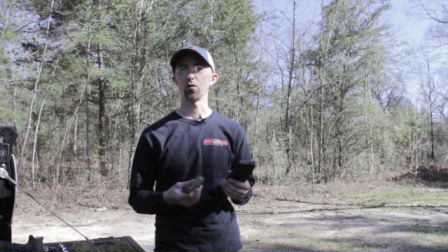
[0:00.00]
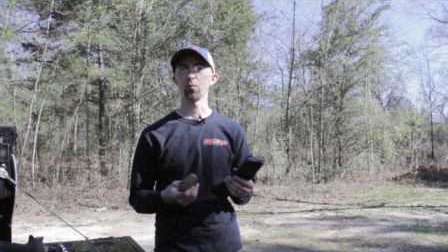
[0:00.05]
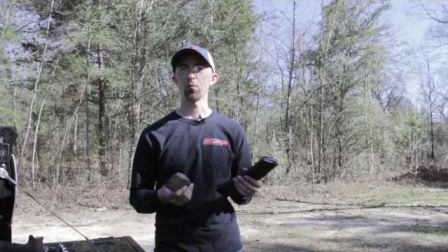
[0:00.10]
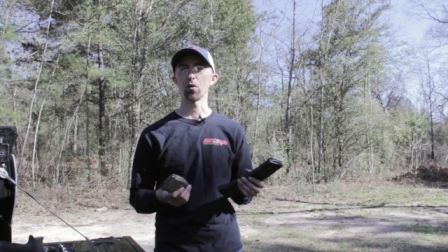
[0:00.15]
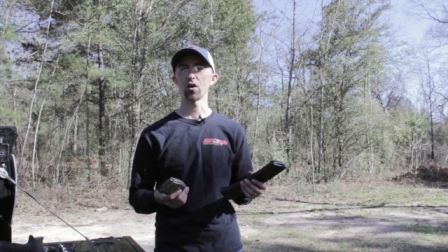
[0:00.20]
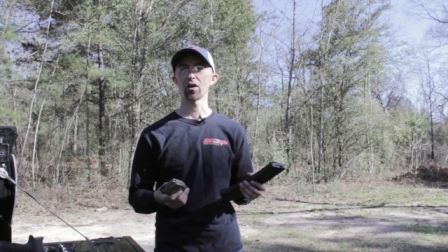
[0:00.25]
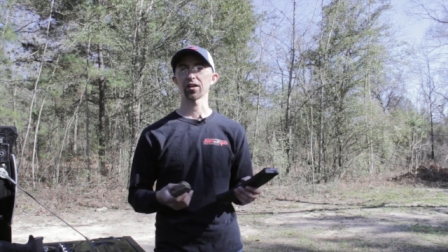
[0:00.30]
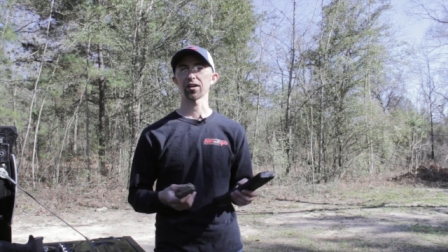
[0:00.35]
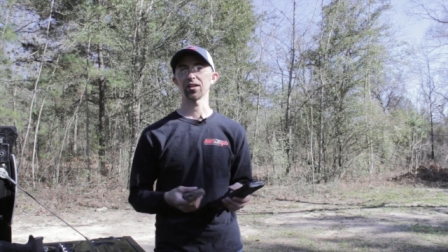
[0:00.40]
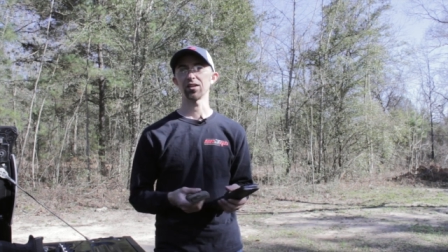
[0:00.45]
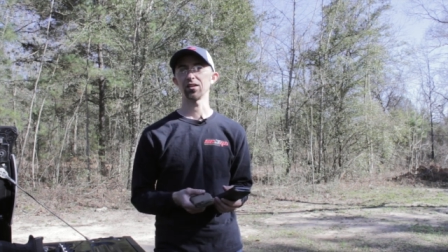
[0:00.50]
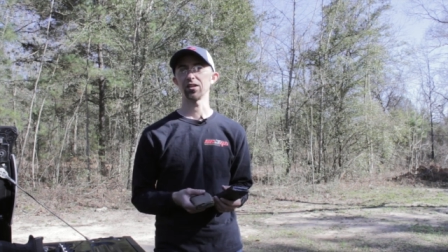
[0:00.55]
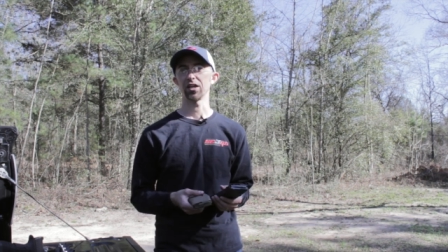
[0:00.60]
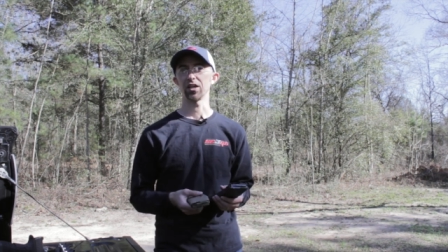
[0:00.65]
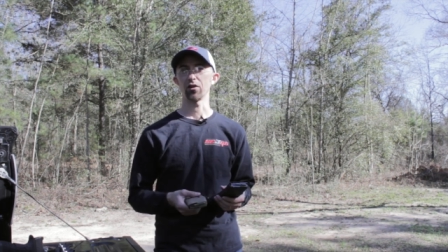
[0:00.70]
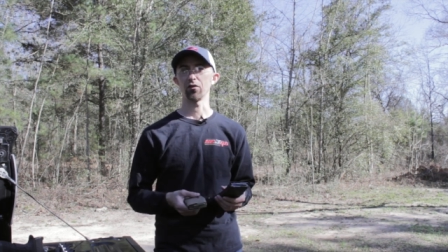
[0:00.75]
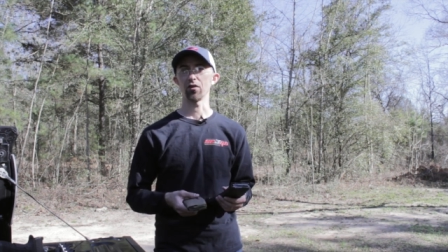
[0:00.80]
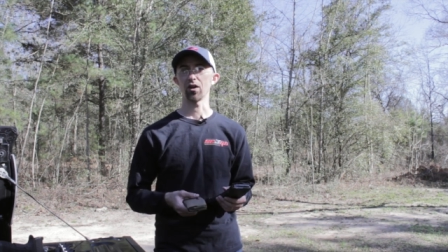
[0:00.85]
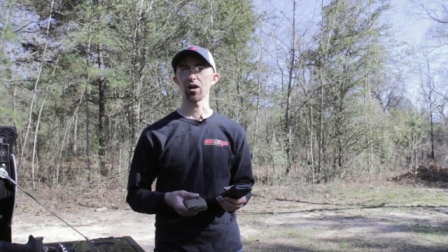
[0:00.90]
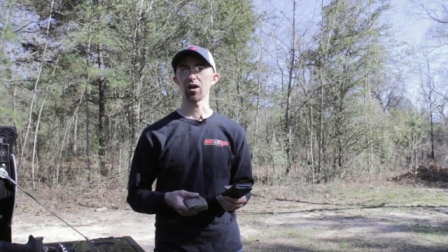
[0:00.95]
the market
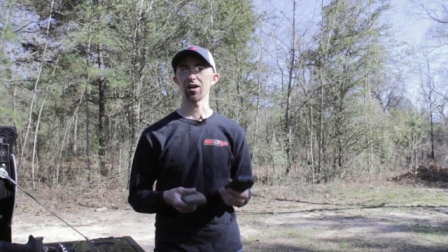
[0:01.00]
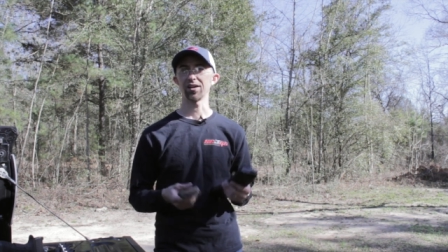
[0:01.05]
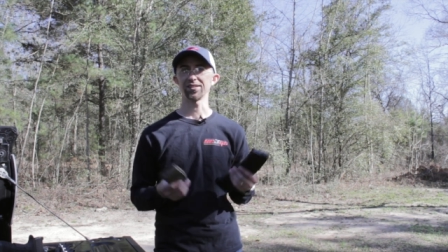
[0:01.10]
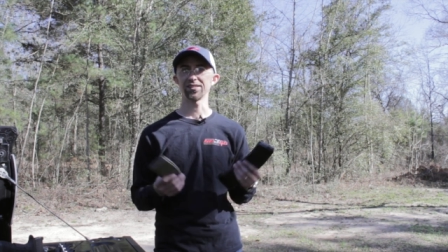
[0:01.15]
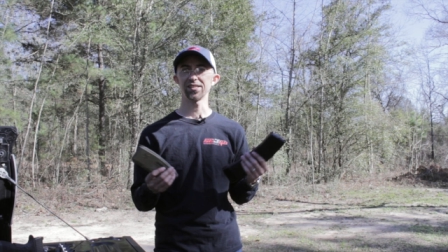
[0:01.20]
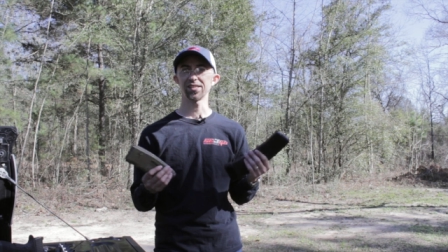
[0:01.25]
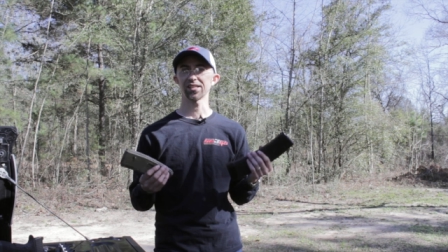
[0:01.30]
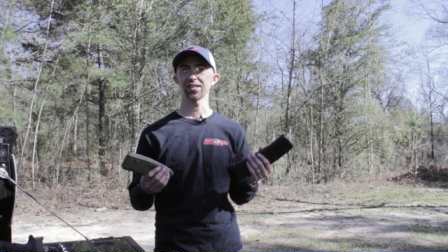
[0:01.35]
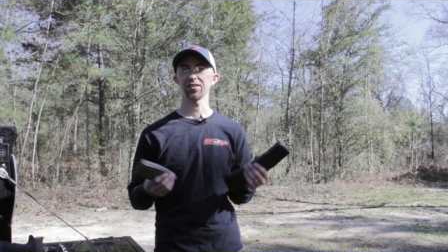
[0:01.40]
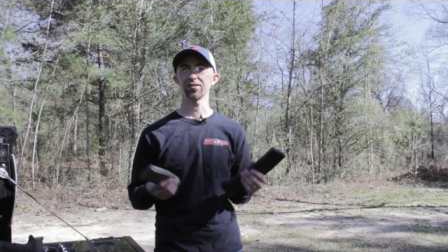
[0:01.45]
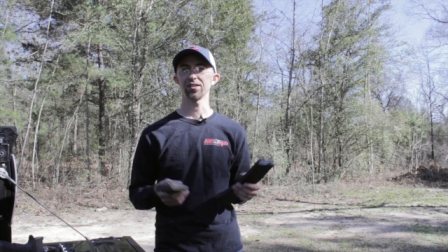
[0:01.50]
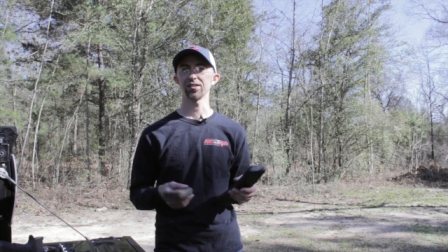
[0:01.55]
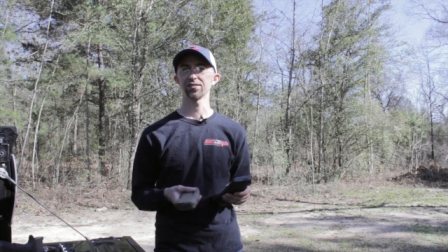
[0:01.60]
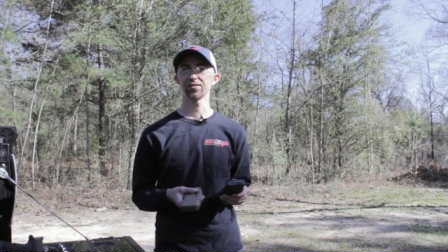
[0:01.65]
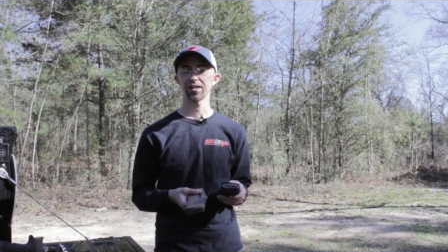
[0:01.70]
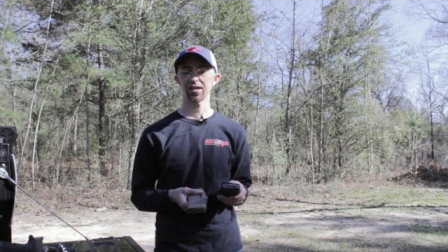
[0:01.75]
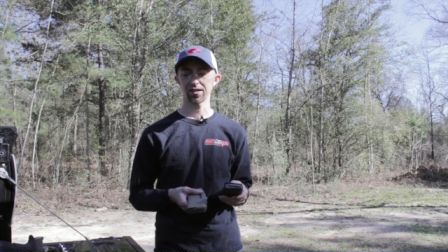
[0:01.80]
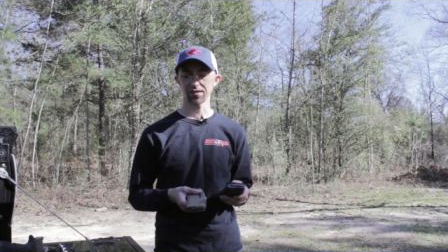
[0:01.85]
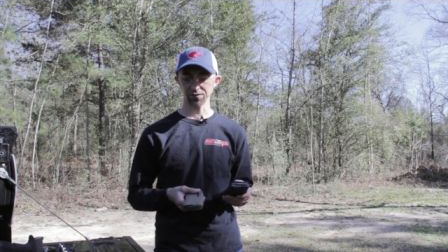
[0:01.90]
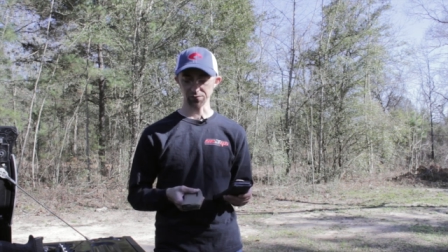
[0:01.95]
that are the hot ticket these
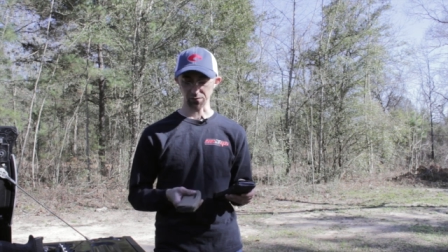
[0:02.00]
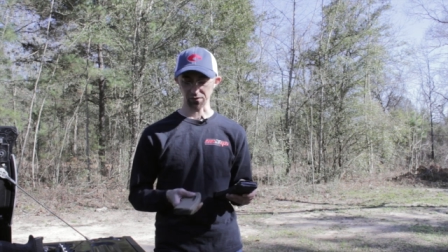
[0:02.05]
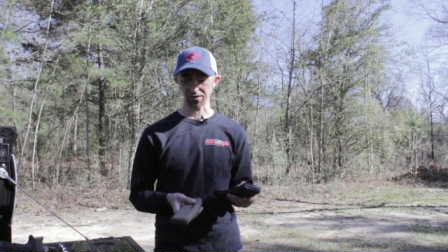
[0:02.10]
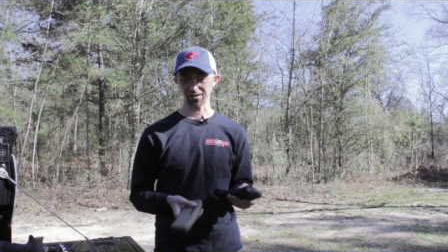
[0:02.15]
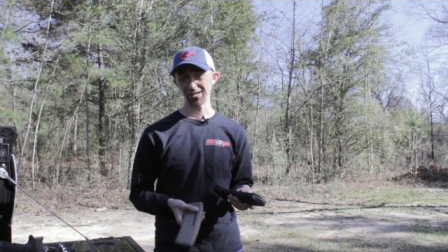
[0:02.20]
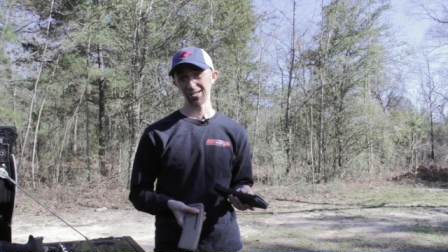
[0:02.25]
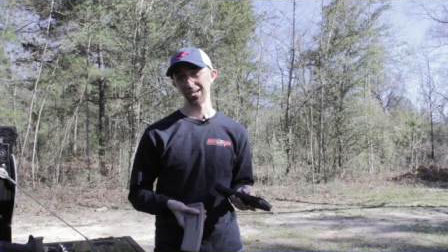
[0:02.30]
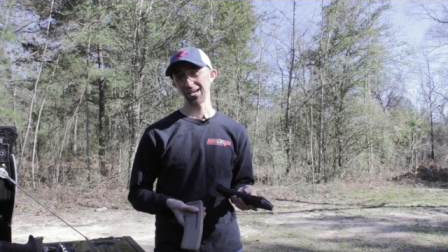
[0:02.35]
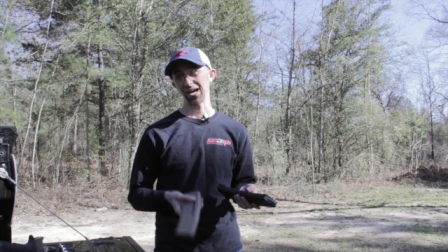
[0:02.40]
days, but